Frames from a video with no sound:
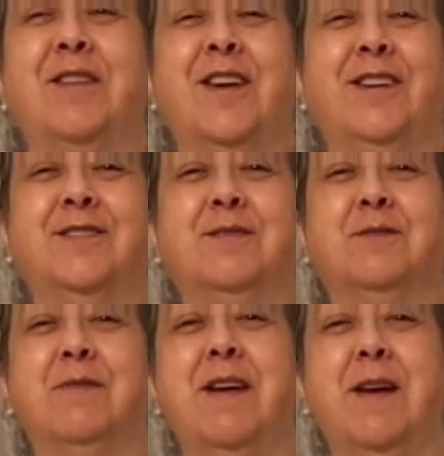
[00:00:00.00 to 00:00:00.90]
like, and
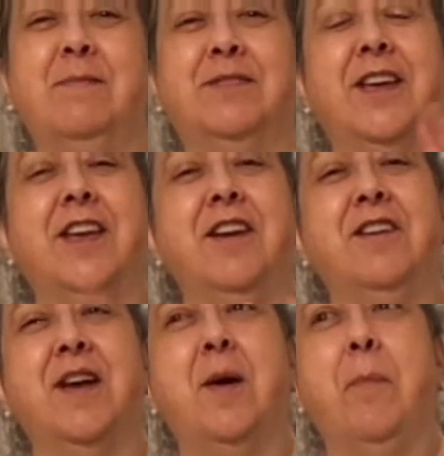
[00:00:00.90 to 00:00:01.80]
subscribe. Take care
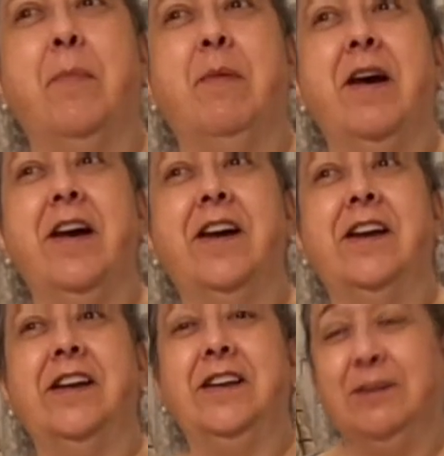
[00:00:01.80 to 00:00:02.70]
now.
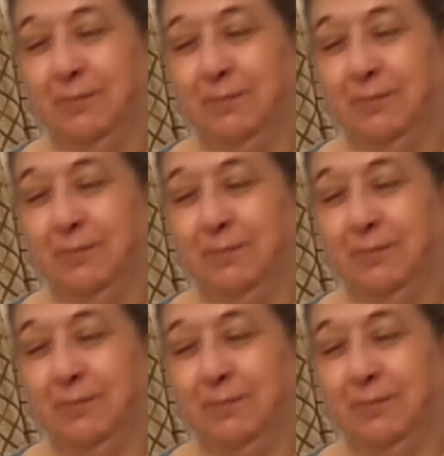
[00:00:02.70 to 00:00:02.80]
Bye.